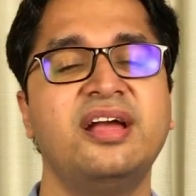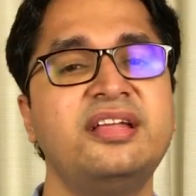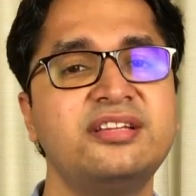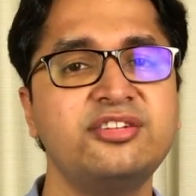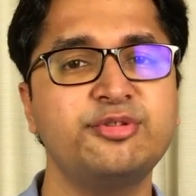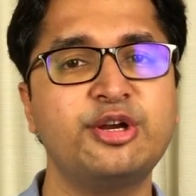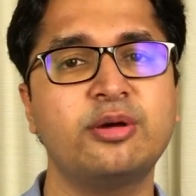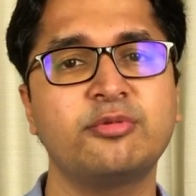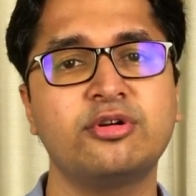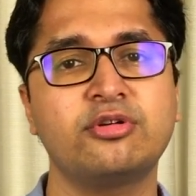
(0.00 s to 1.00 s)
In this video,
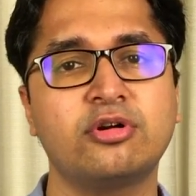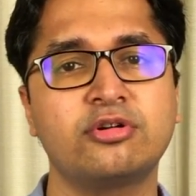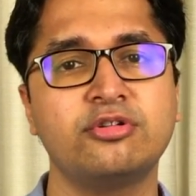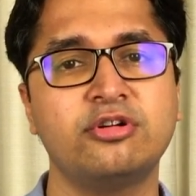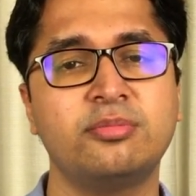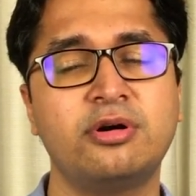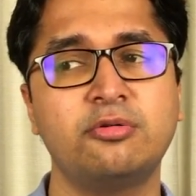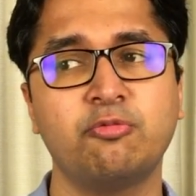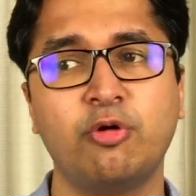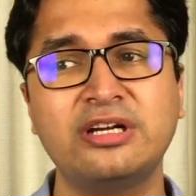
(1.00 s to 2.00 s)
I'm going to talk to you
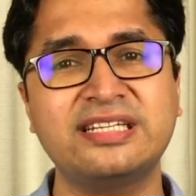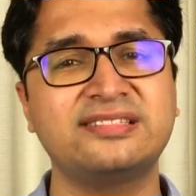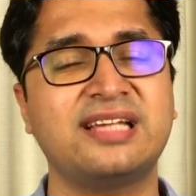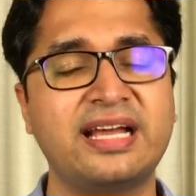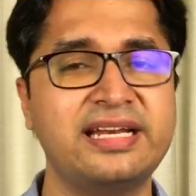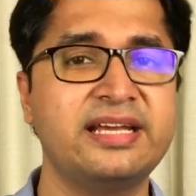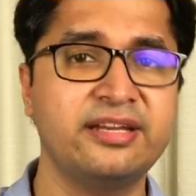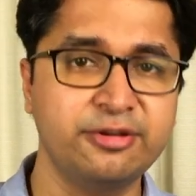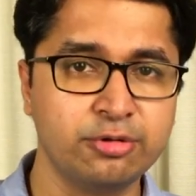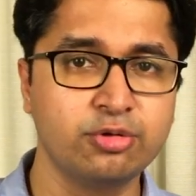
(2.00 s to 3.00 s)
about what exactly
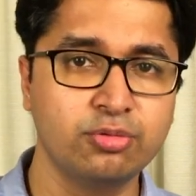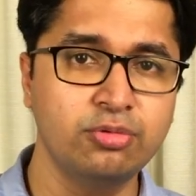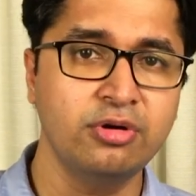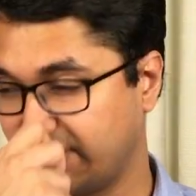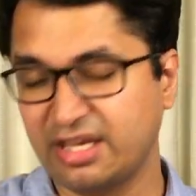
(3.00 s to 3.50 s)
can you do